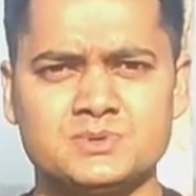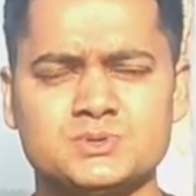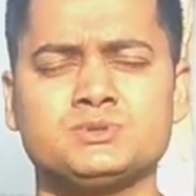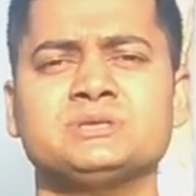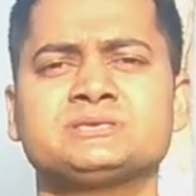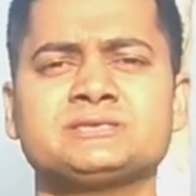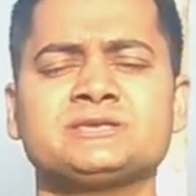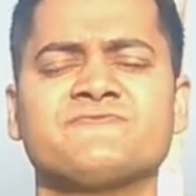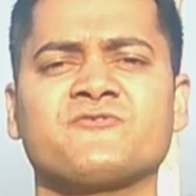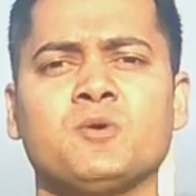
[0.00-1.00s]
So this is
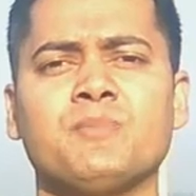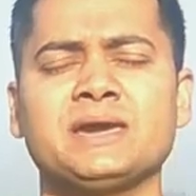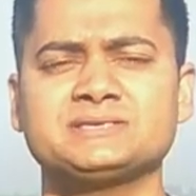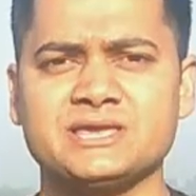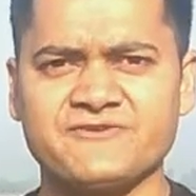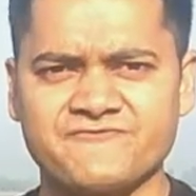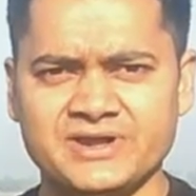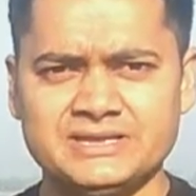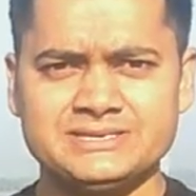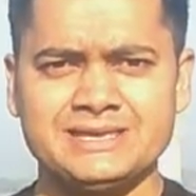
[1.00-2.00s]
it from my side,
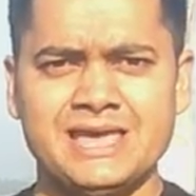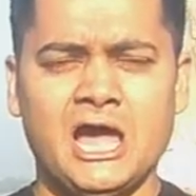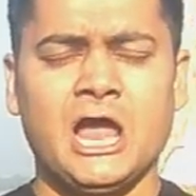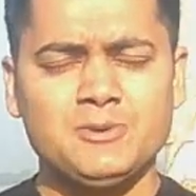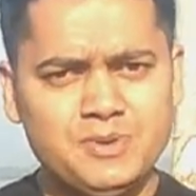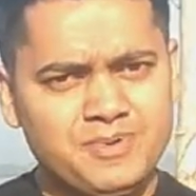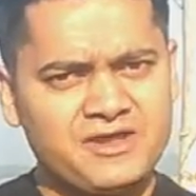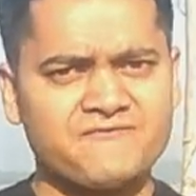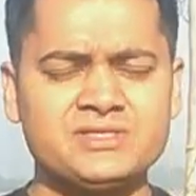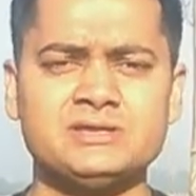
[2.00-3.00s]
friends. I'll be
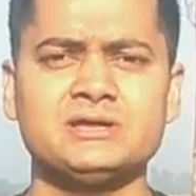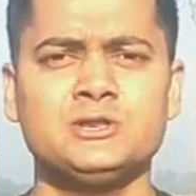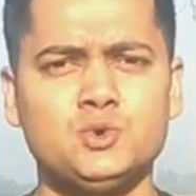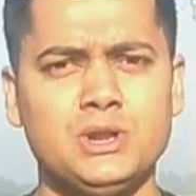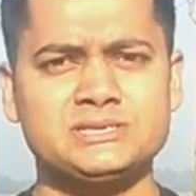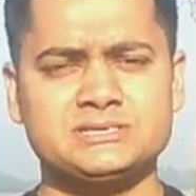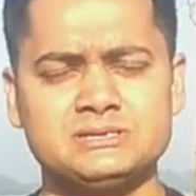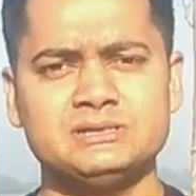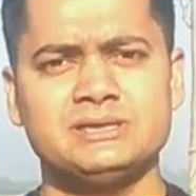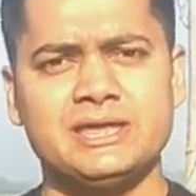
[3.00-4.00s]
back with a new
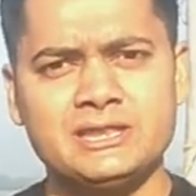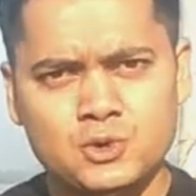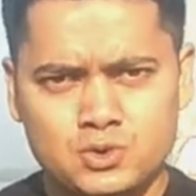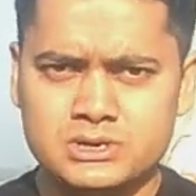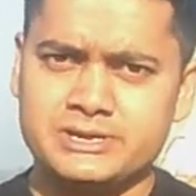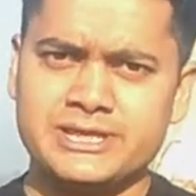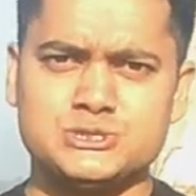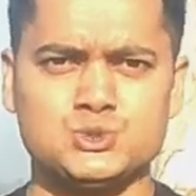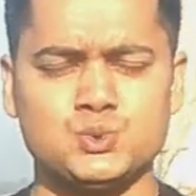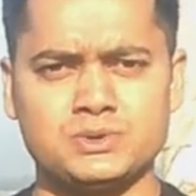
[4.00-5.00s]
lesson and new learning
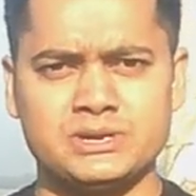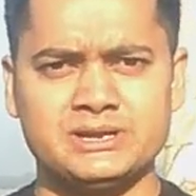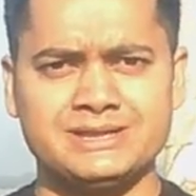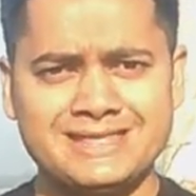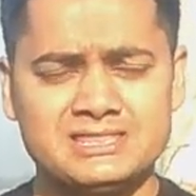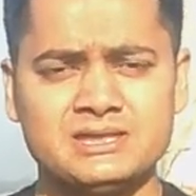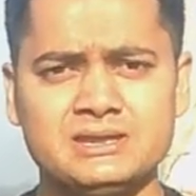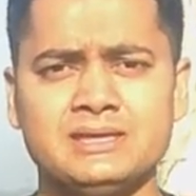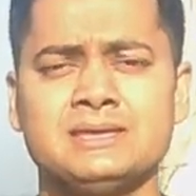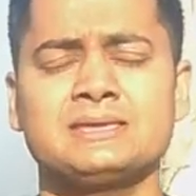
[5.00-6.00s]
soon. Till then,
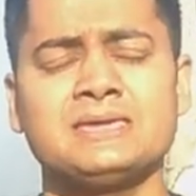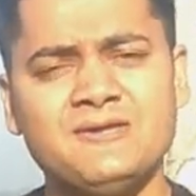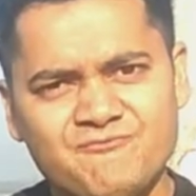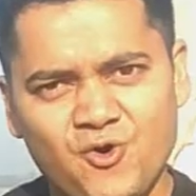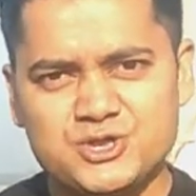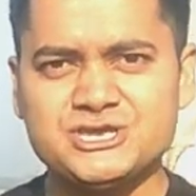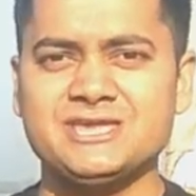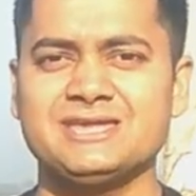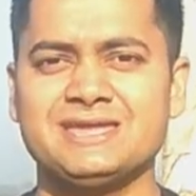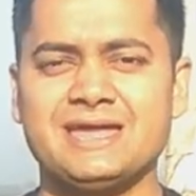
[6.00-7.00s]
keep
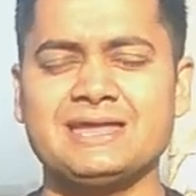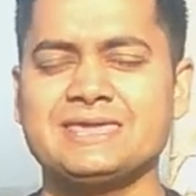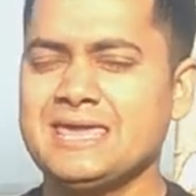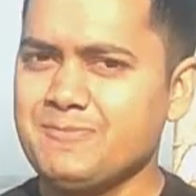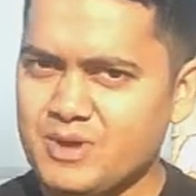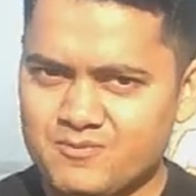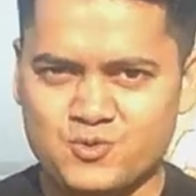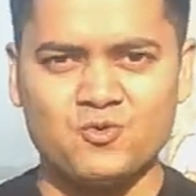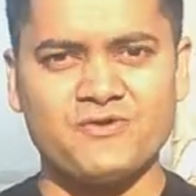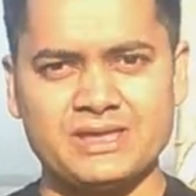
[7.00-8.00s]
watching and keep
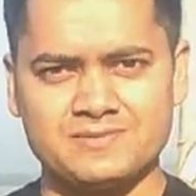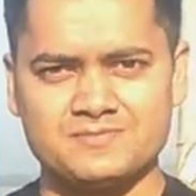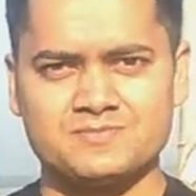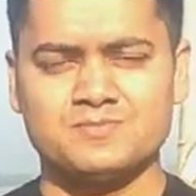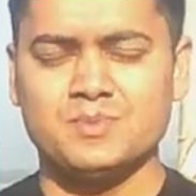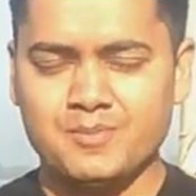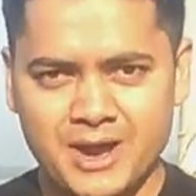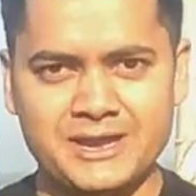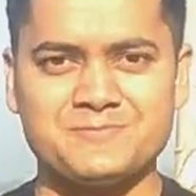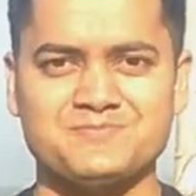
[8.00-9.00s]
improving. Bye-bye.